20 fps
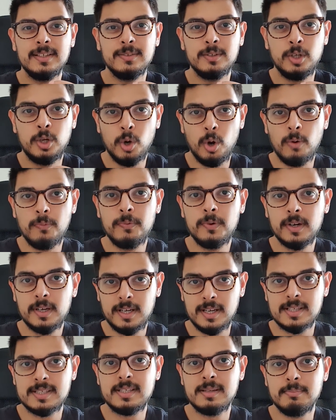go for a
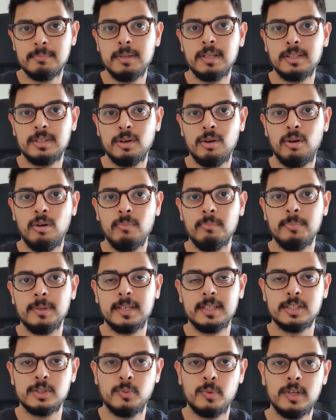custom built home,
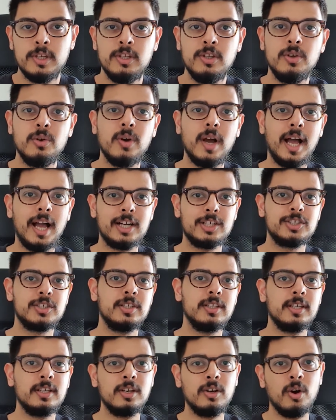because when you
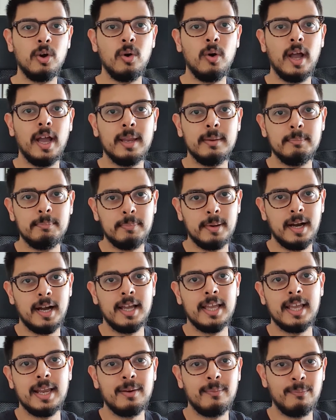actually go and
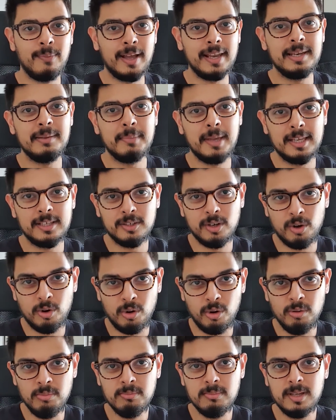buy a ready-made
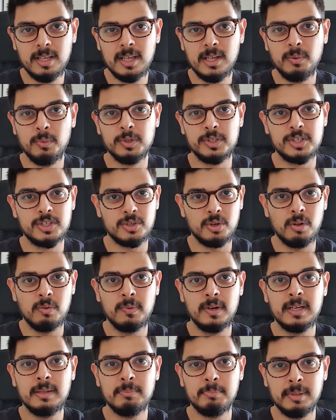home which is
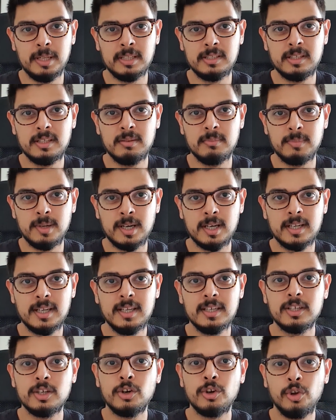already built on the
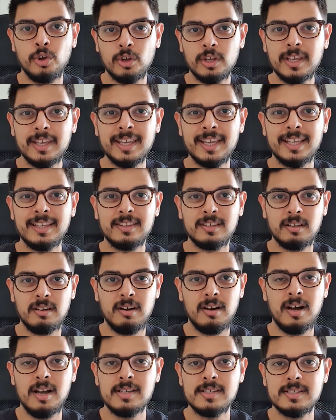market, you're looking at the
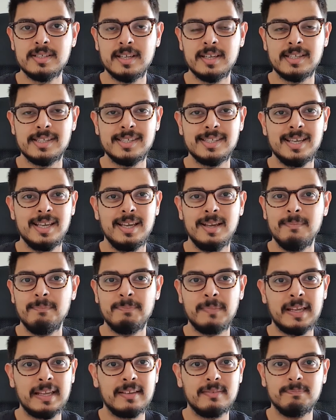cost is
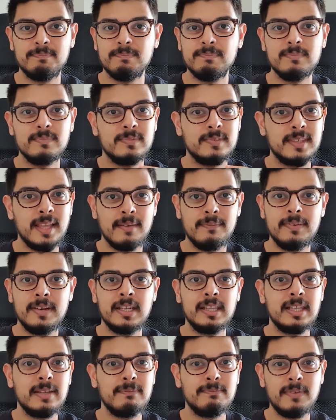like
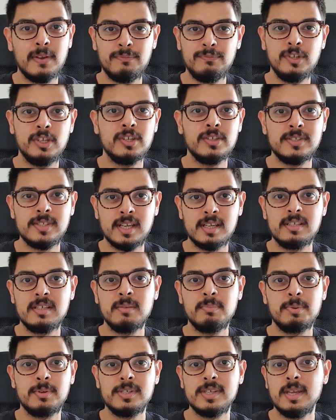definitely 50 to
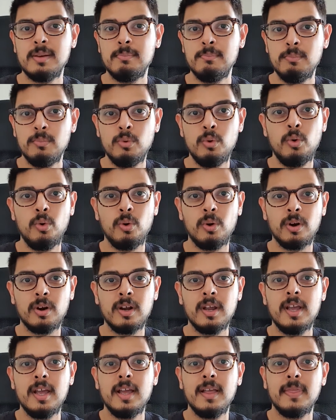60% more
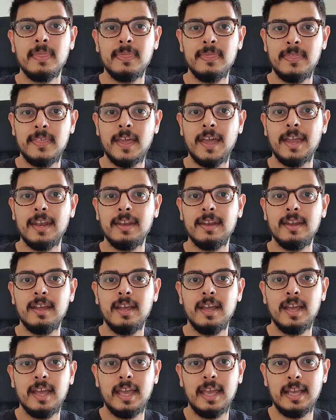than
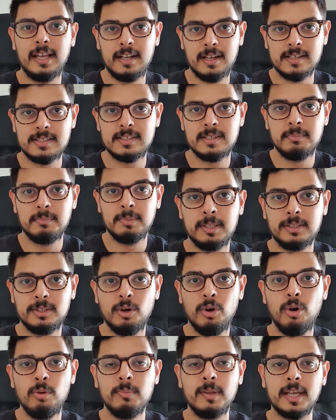a custom
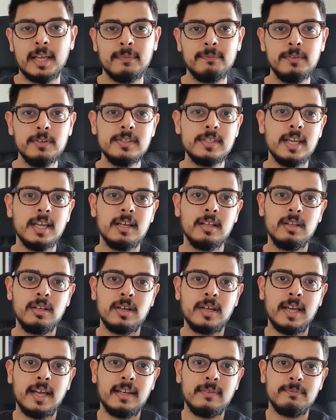home. Like if you take a
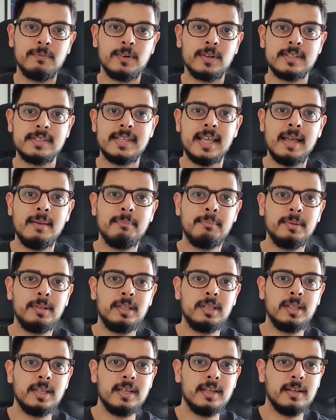look at, for
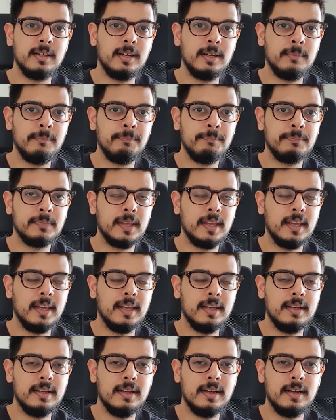example,
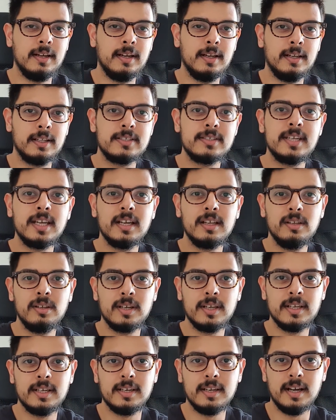let's take a look
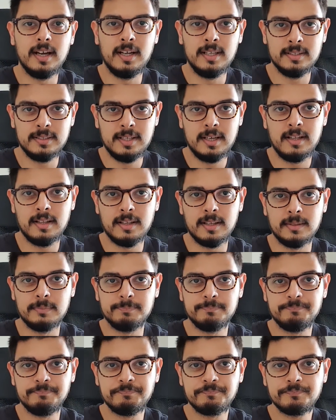at Antalya.
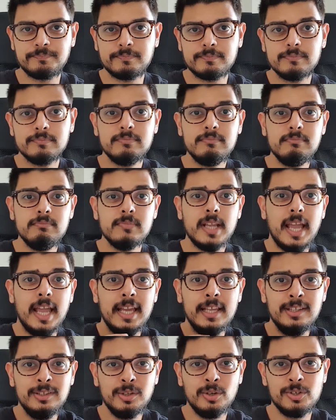
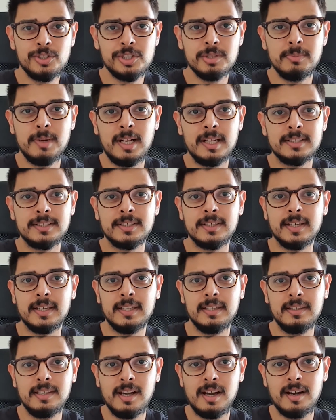In Doshamalta,
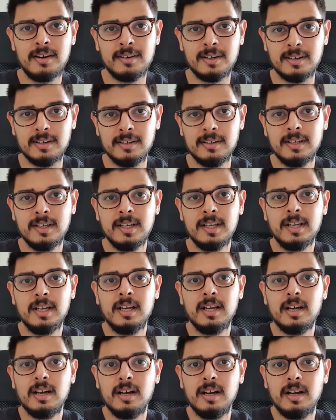in Lara,
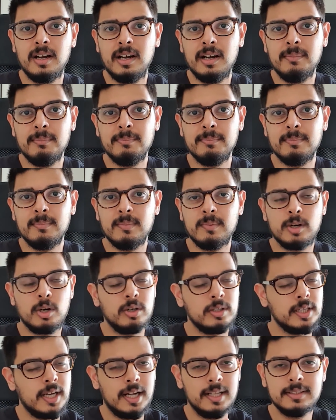
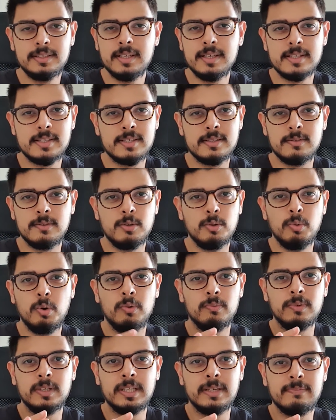Konyaaltı is, you
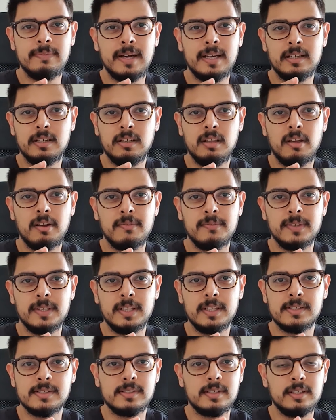won't really find a lot of
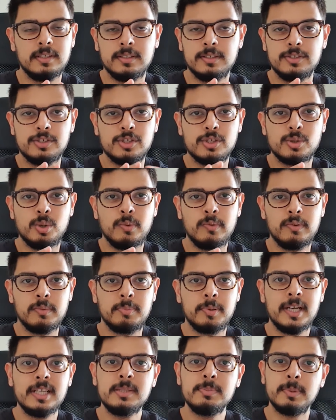villas there. They're just
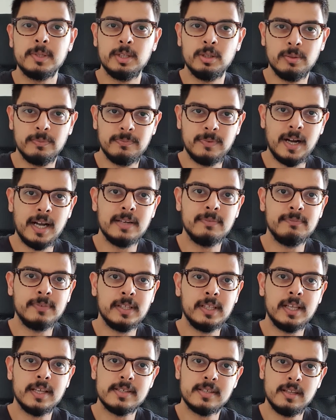overpriced, but you'll find
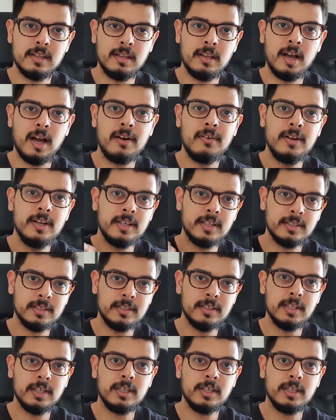villas in Lara and